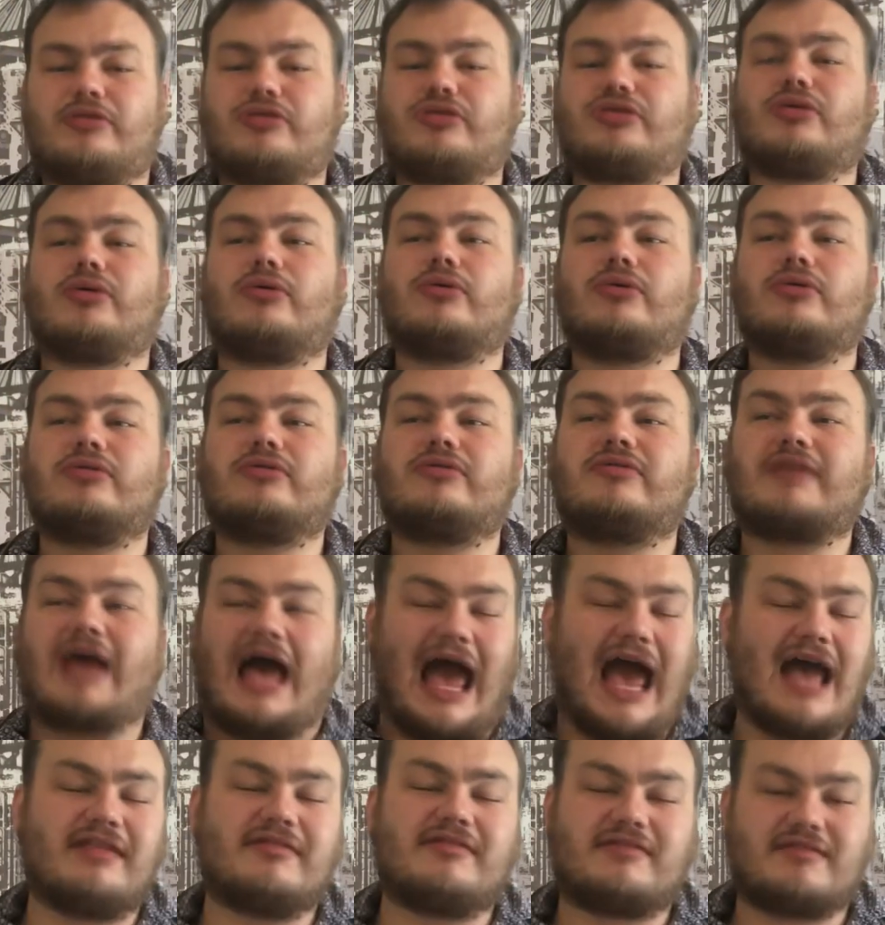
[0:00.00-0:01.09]
Thorn's
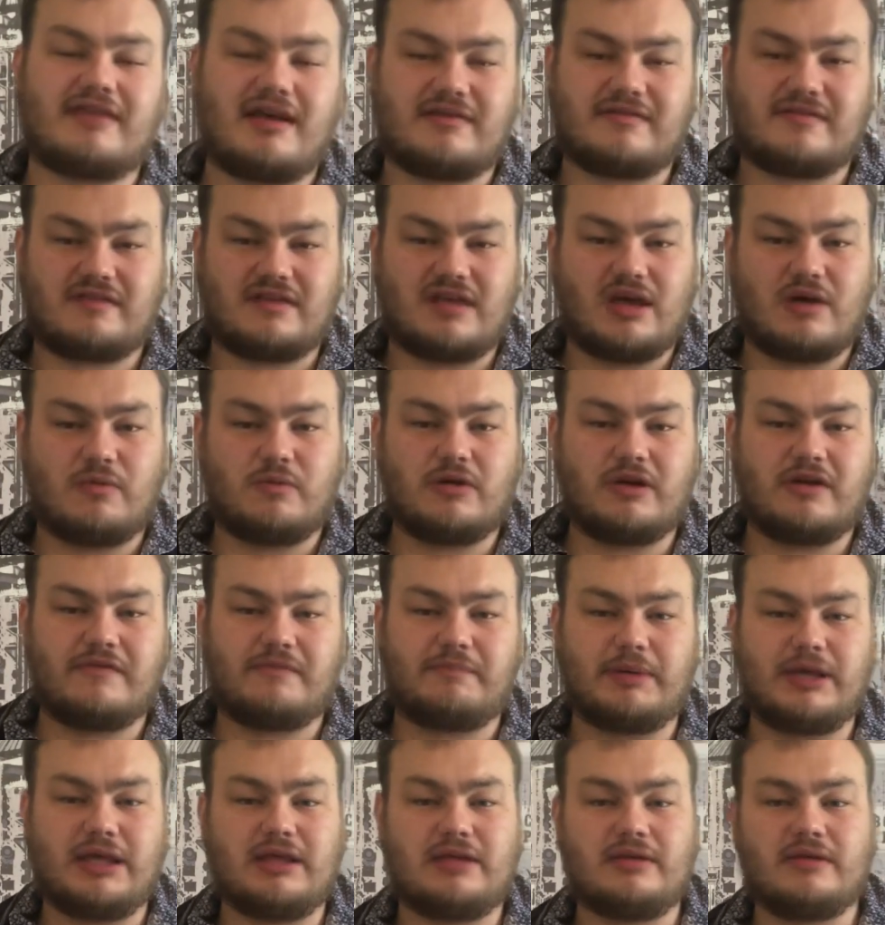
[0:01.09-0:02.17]
ancestor would have
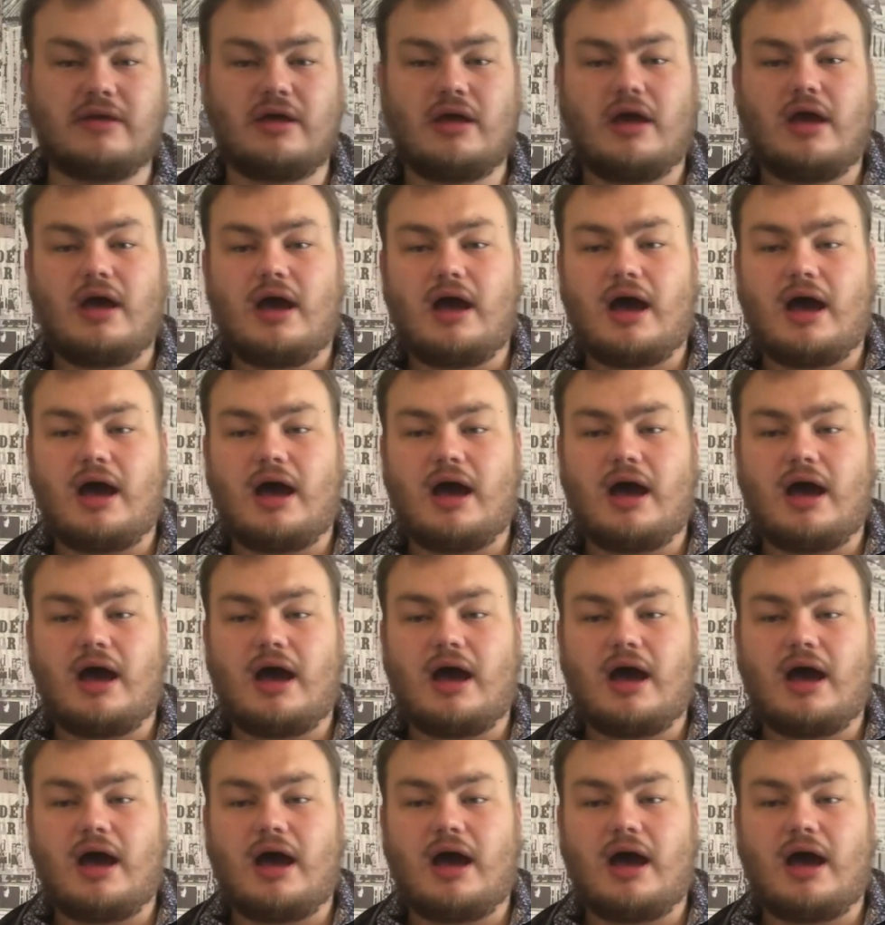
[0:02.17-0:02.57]
been